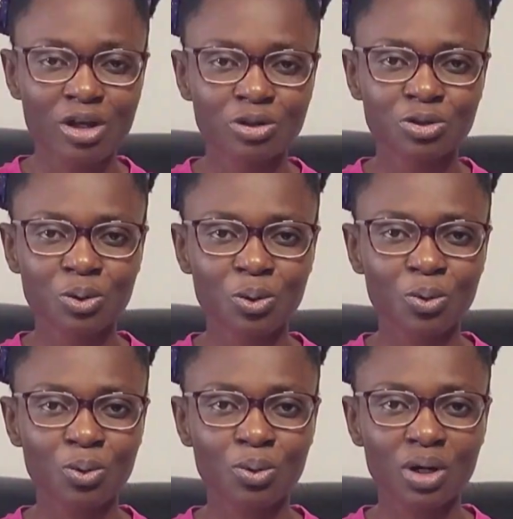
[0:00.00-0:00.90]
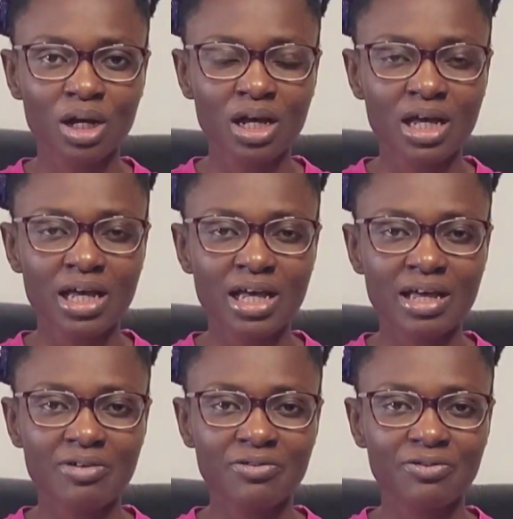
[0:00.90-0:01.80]
So
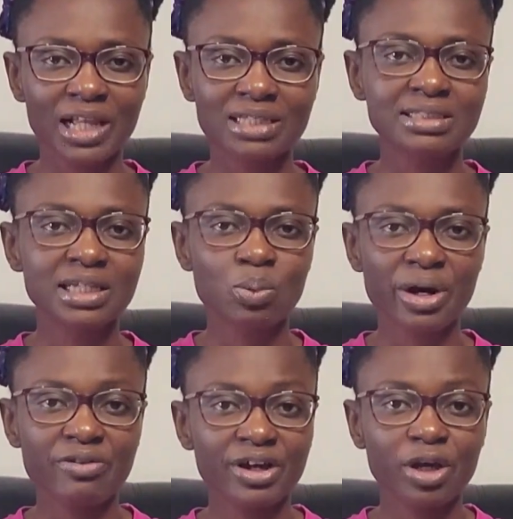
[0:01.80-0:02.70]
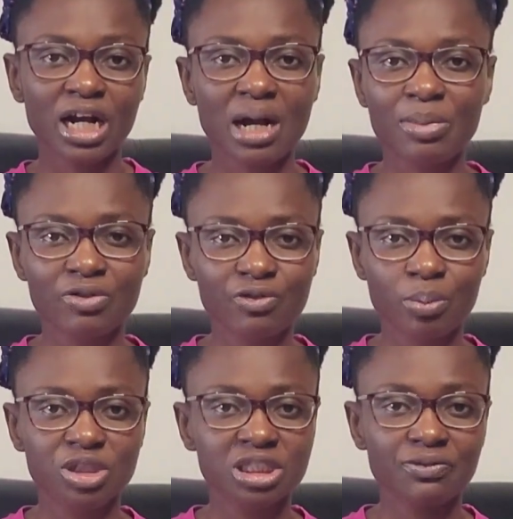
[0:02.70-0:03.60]
if, let's say, wherever you're coming
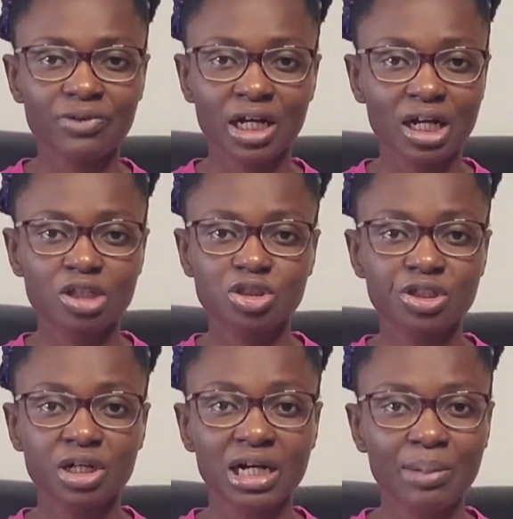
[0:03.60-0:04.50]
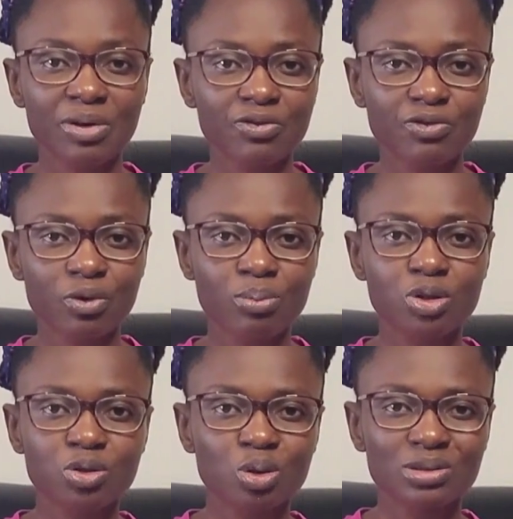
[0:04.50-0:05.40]
from, whichever country you're coming from,
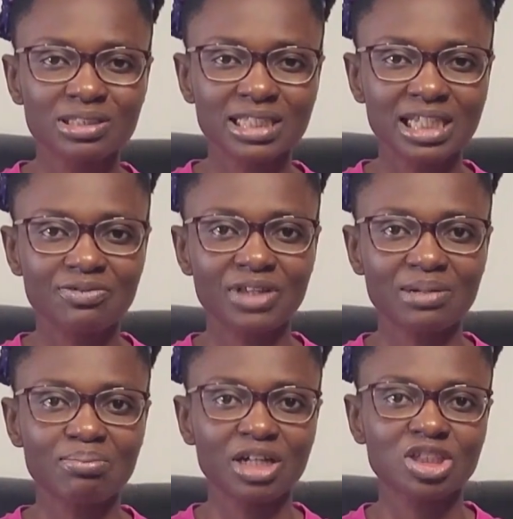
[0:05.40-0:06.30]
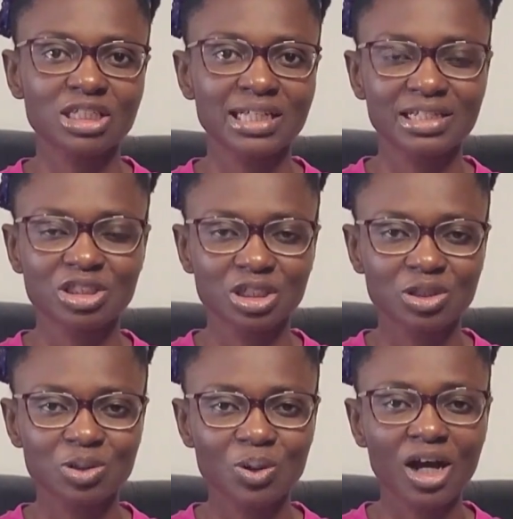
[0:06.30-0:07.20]
you don't give that much
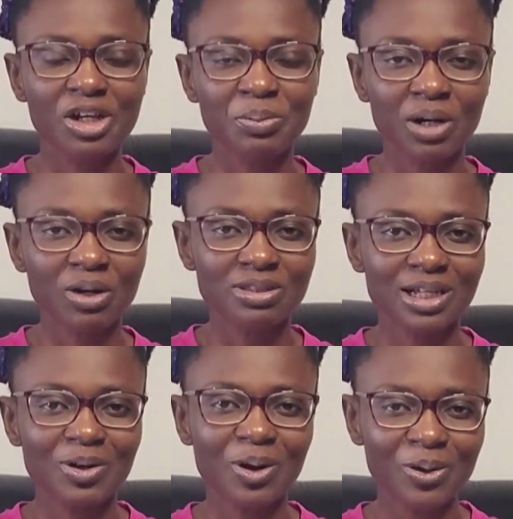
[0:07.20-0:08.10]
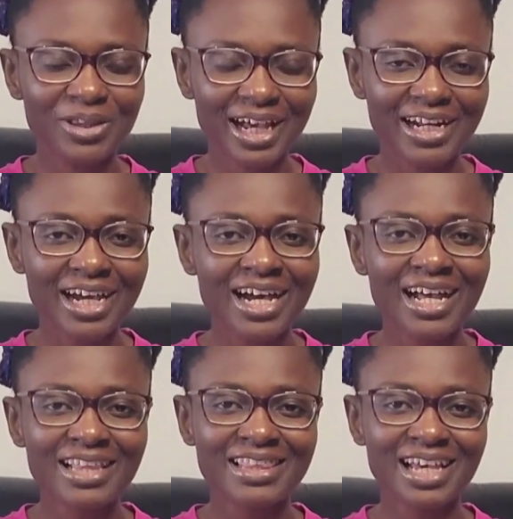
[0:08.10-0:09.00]
attention to animals and all that,
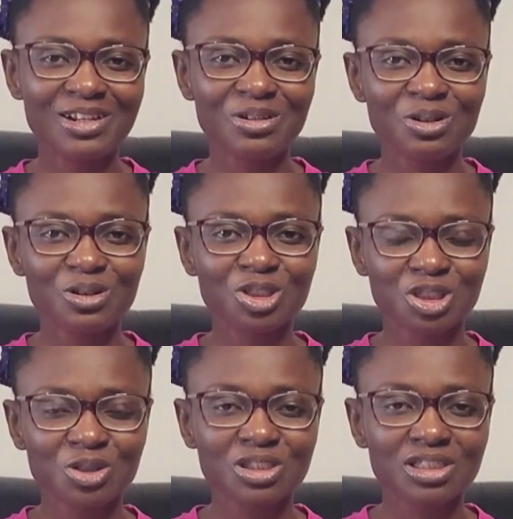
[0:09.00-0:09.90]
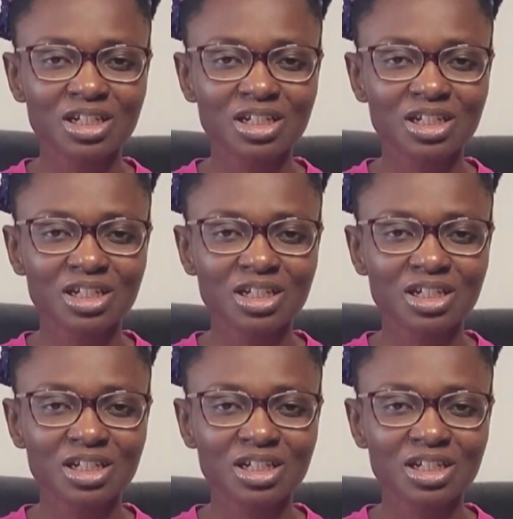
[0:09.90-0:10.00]
then you should